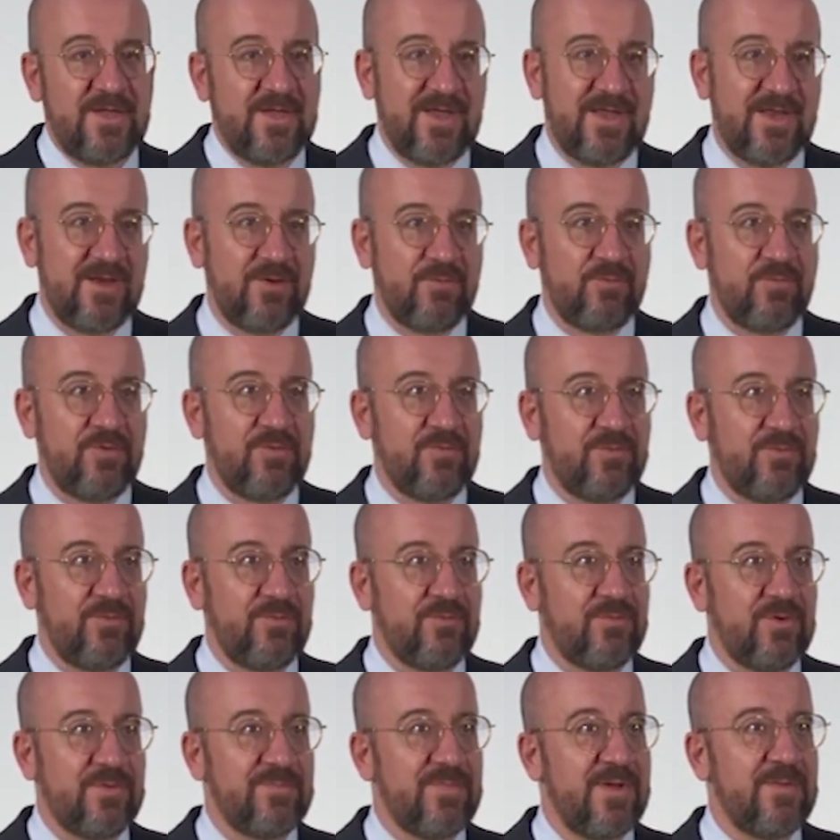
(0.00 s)
And we,
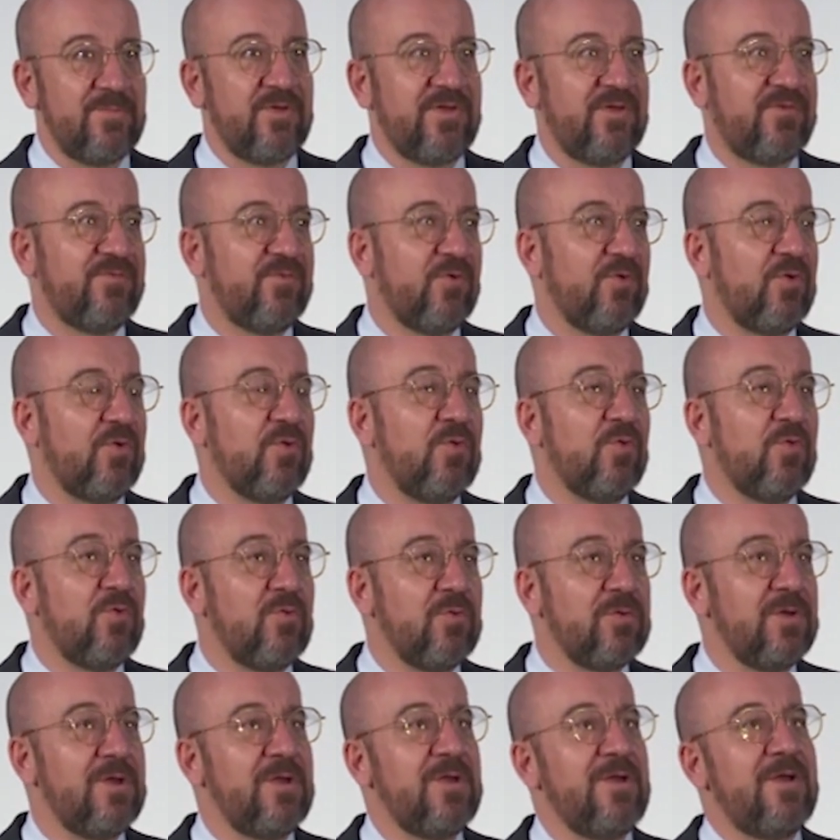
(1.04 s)
you remember that for
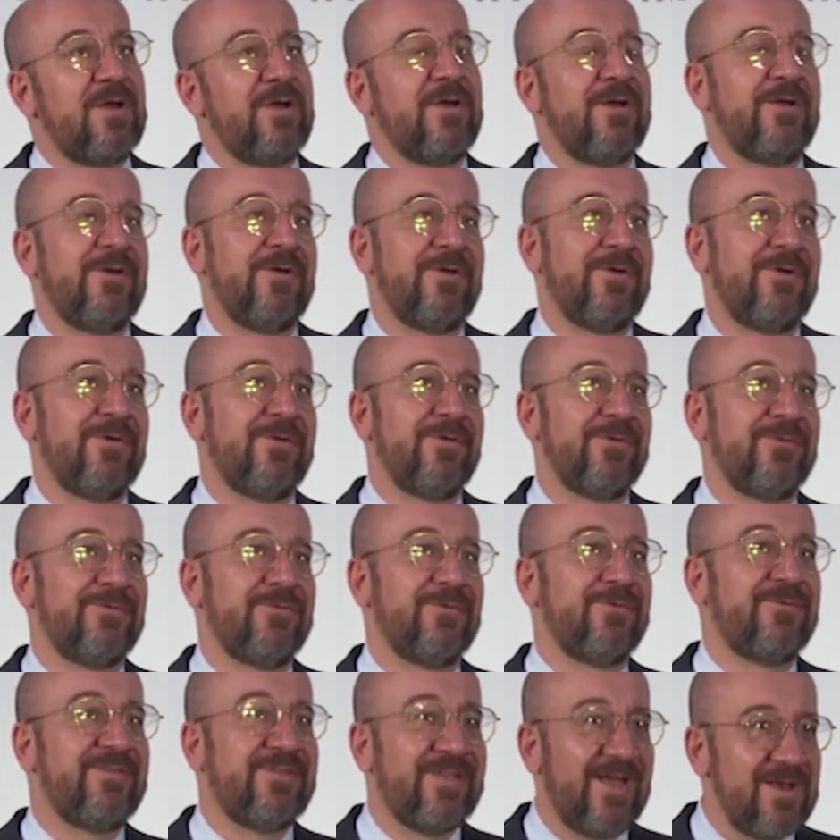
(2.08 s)
all uh,
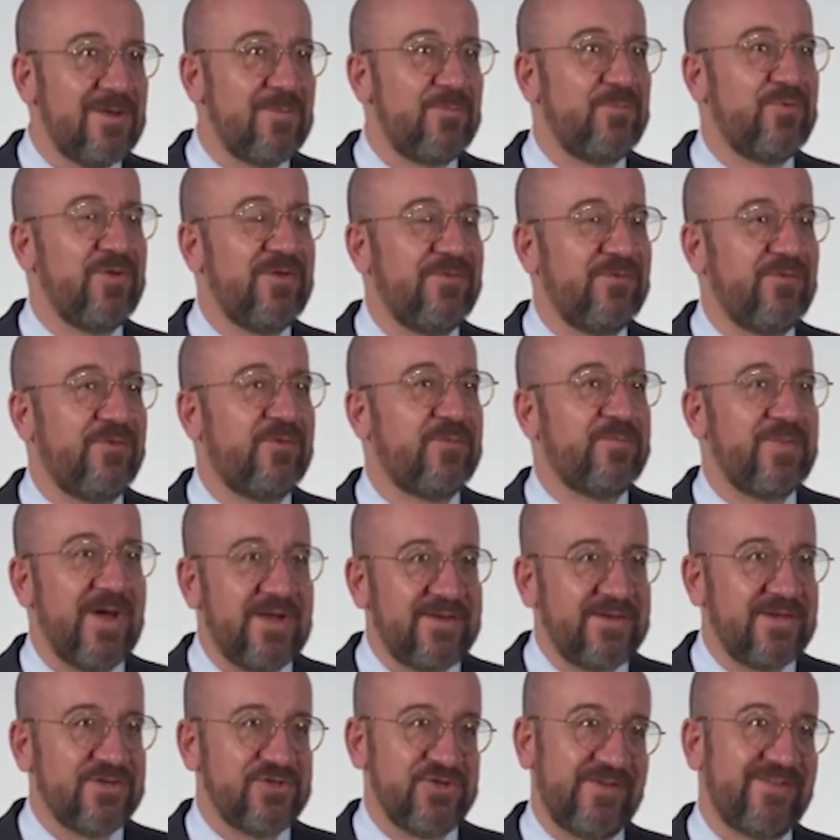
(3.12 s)
the 10 previous
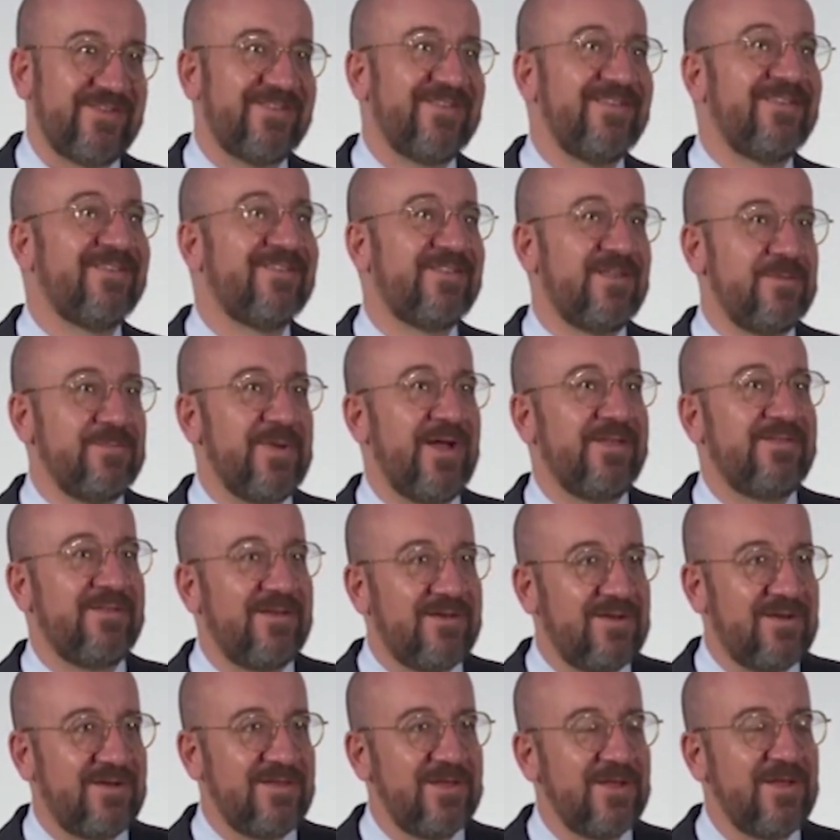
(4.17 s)
packages,
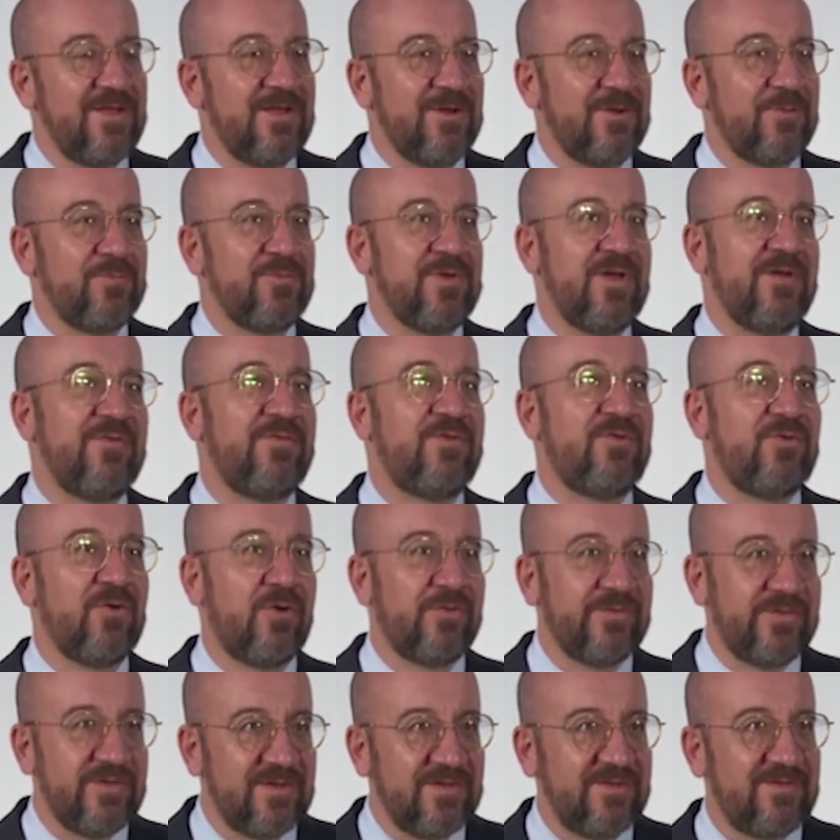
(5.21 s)
systematically, we have
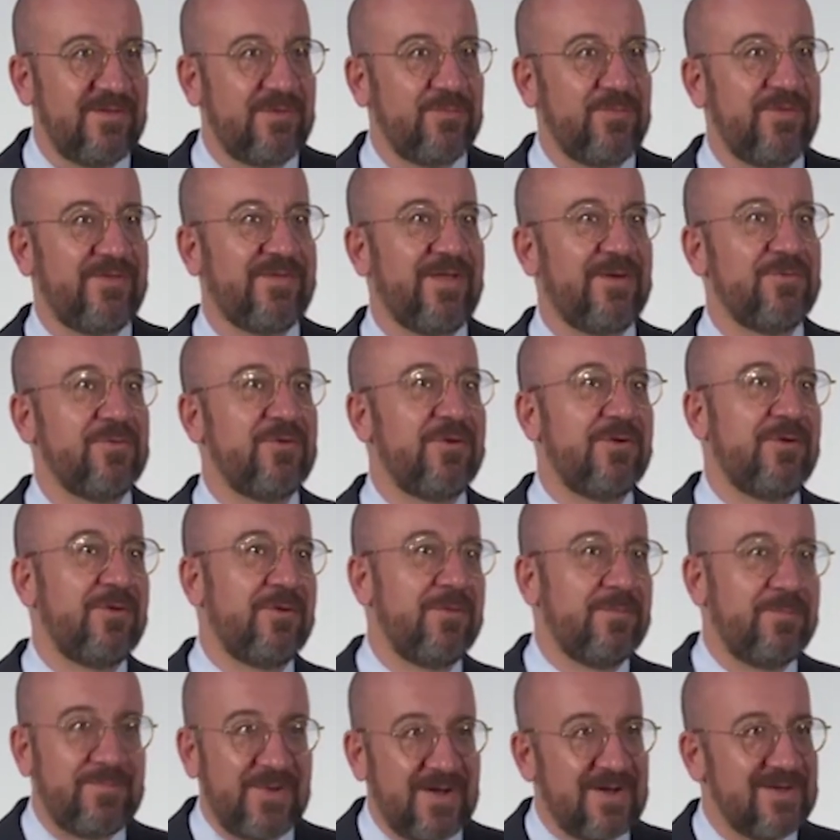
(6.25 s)
coordinated with
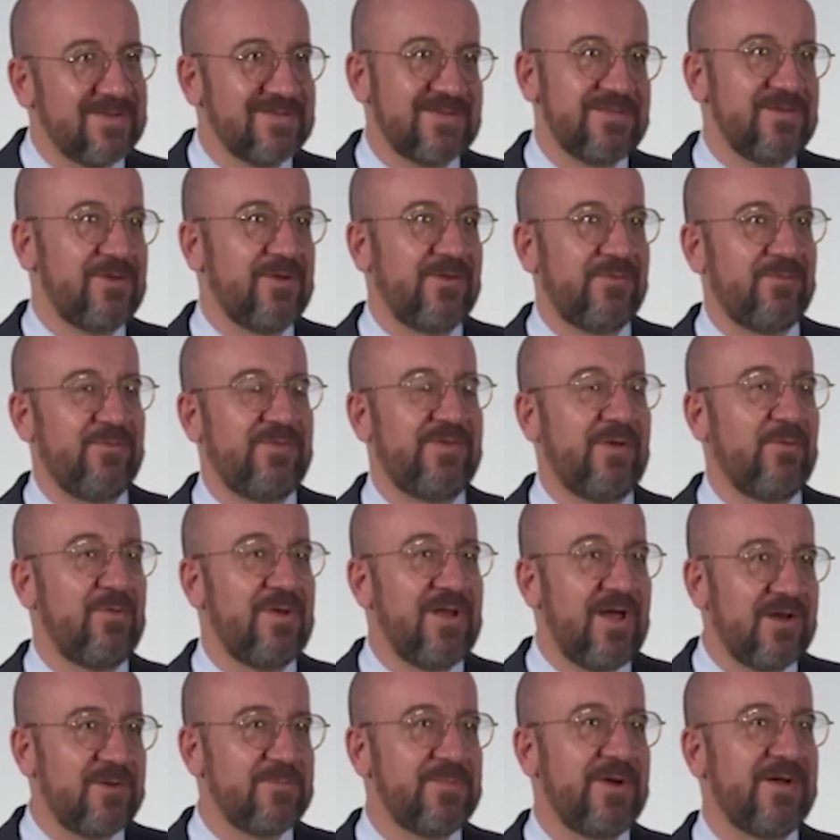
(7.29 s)
our partners, with our
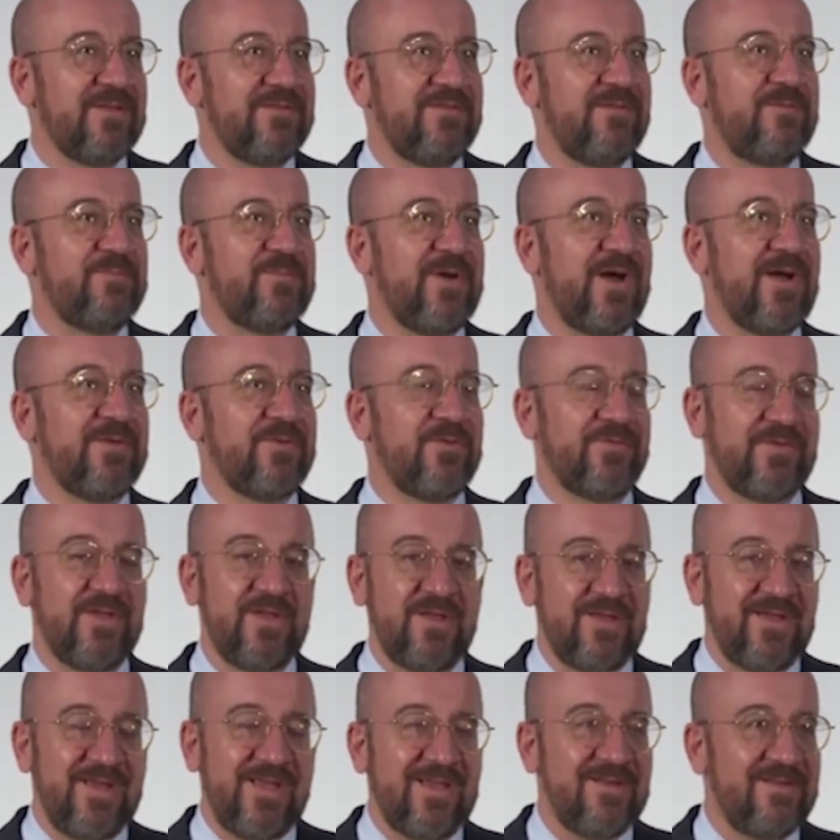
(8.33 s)
like-minded partners.
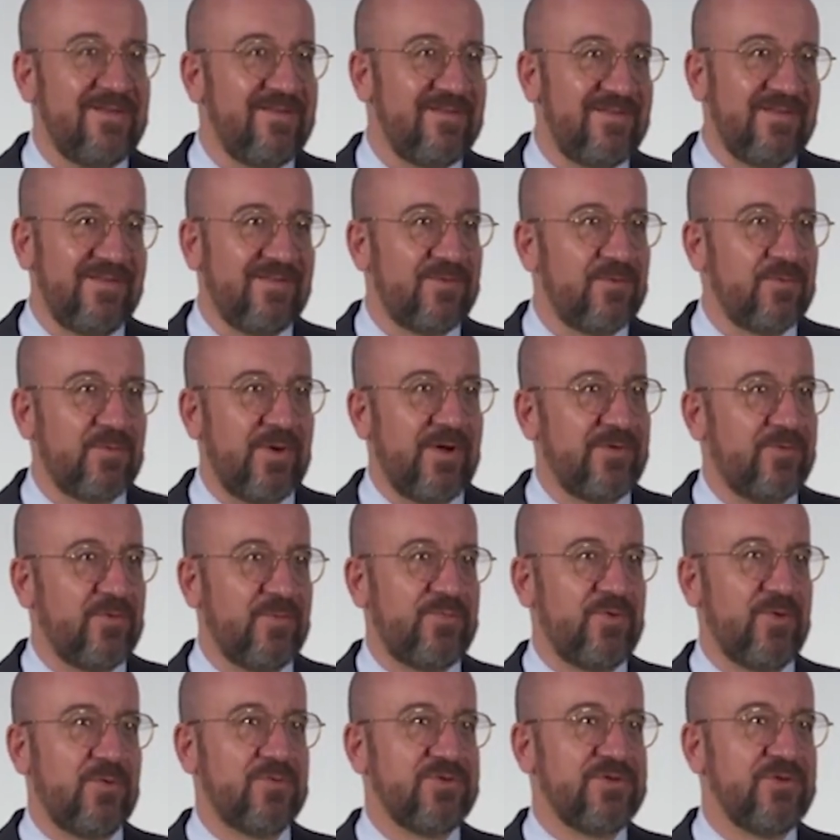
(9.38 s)
And this is the right
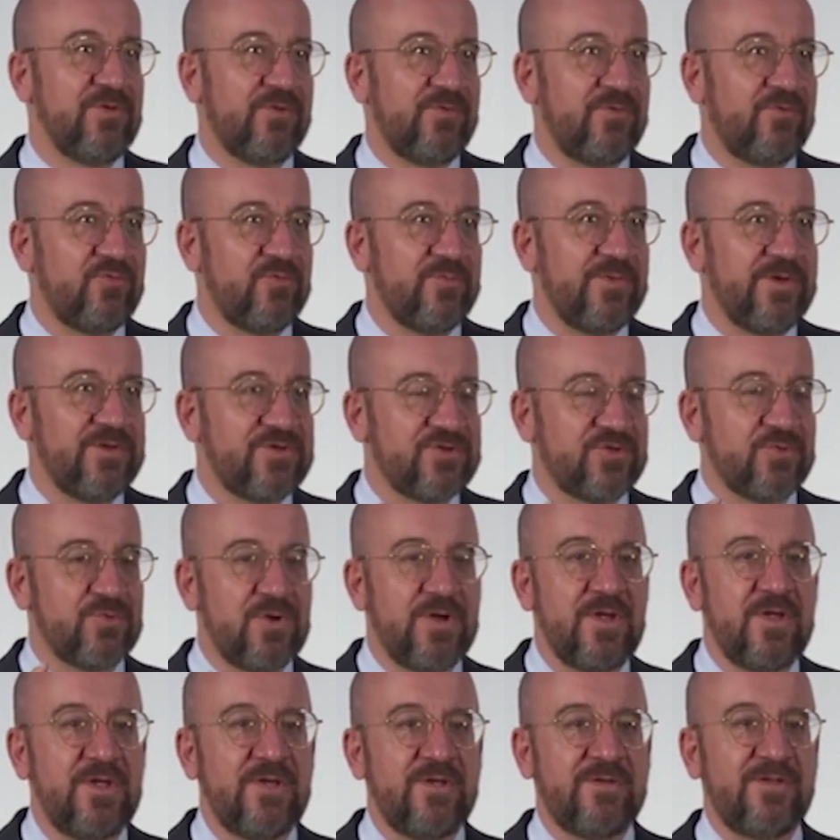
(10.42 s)
approach in order to make sure
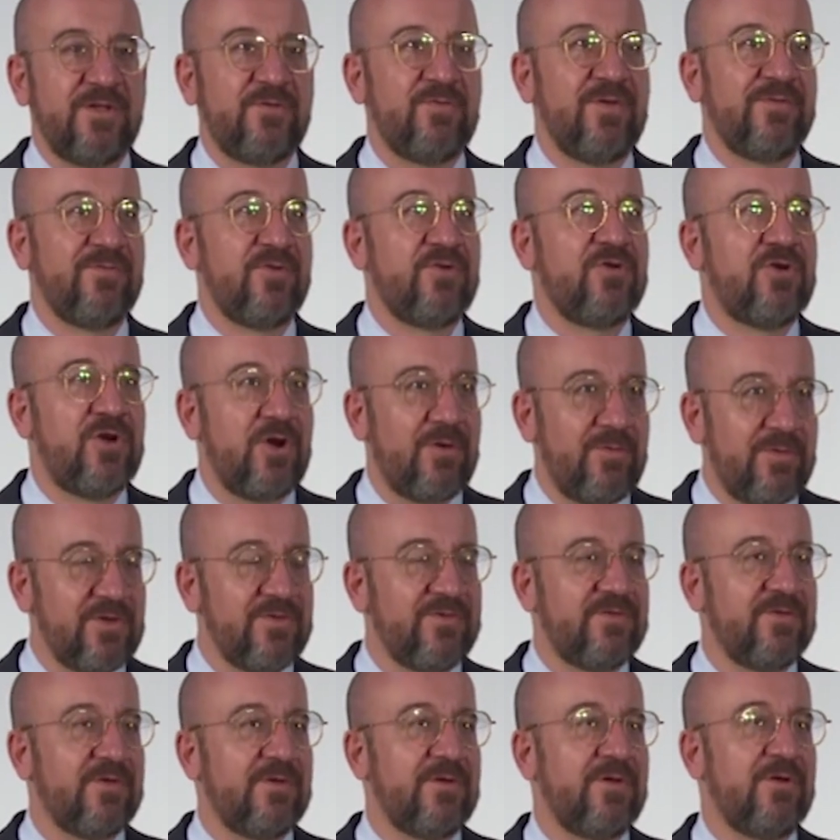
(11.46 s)
that you have a
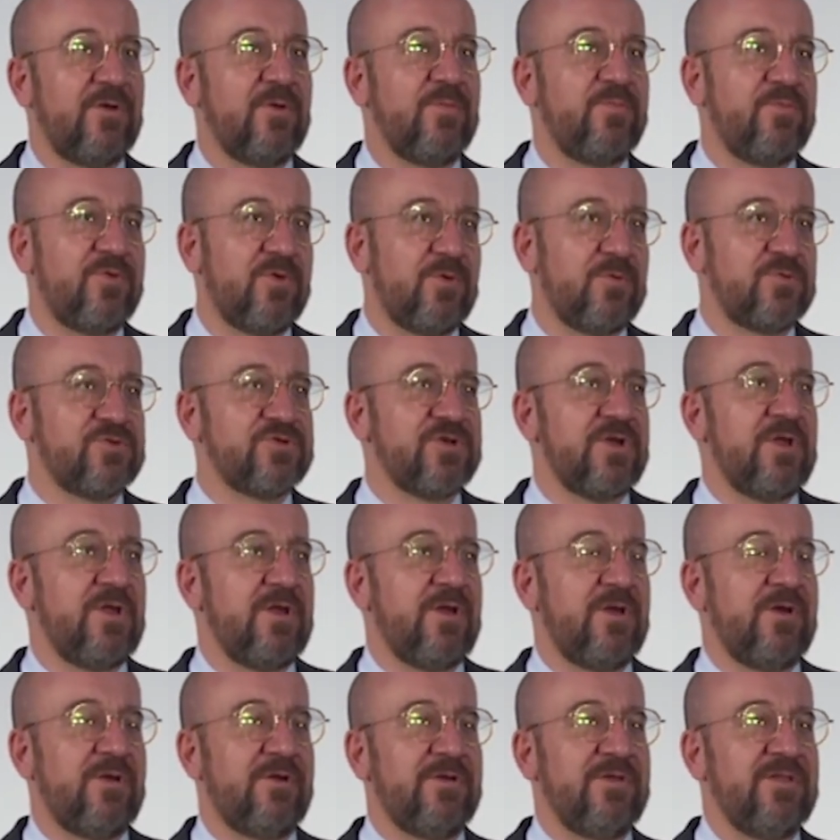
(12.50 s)
current uh, approach
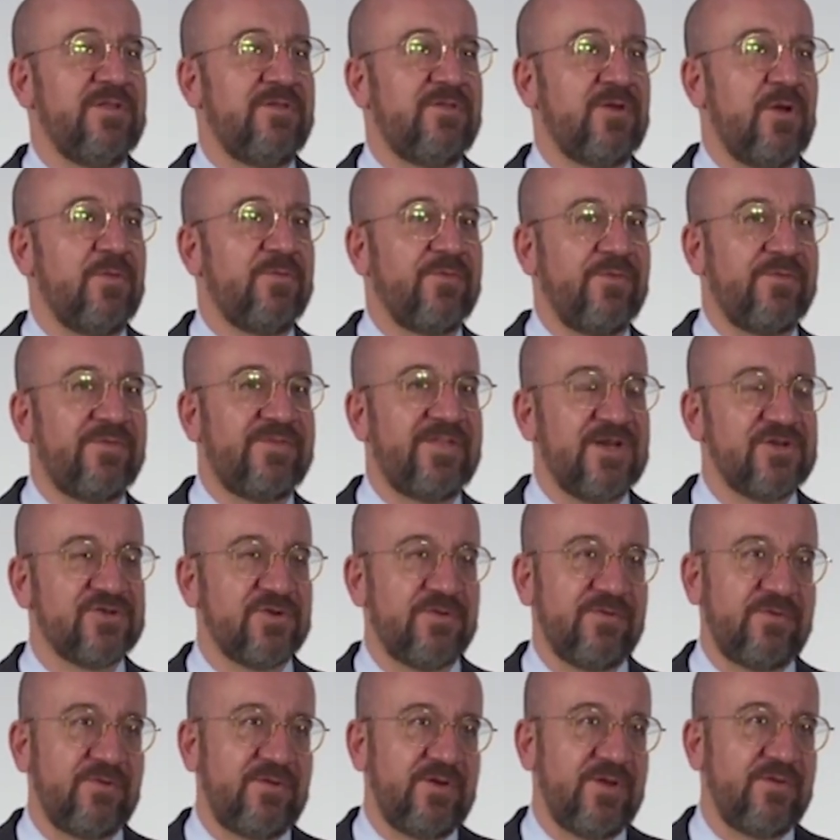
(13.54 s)
uh, in terms of
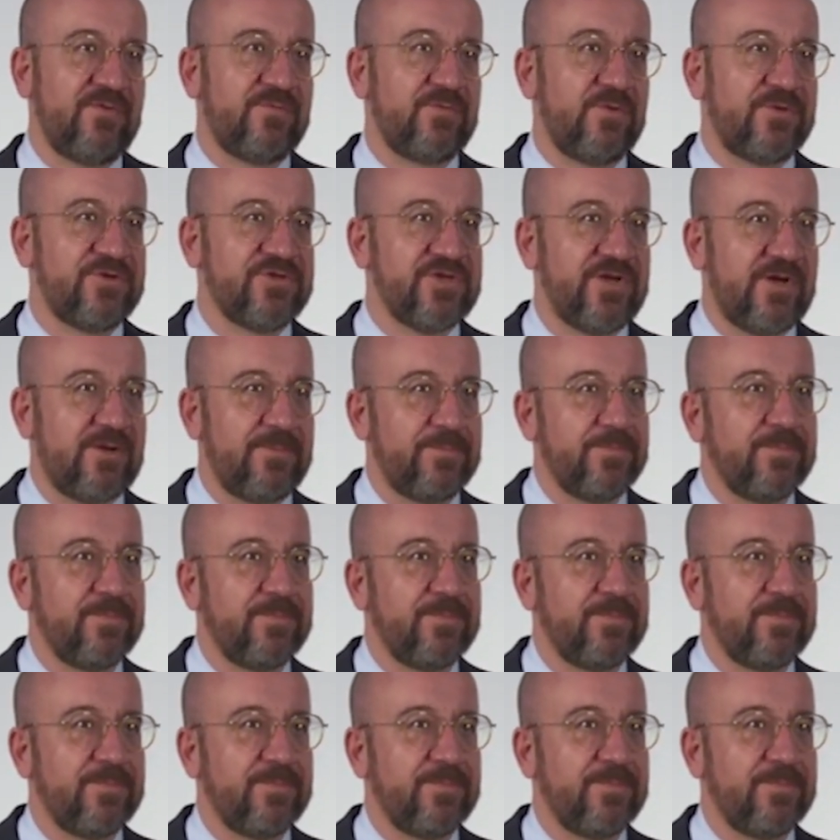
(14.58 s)
sanctions against Russia.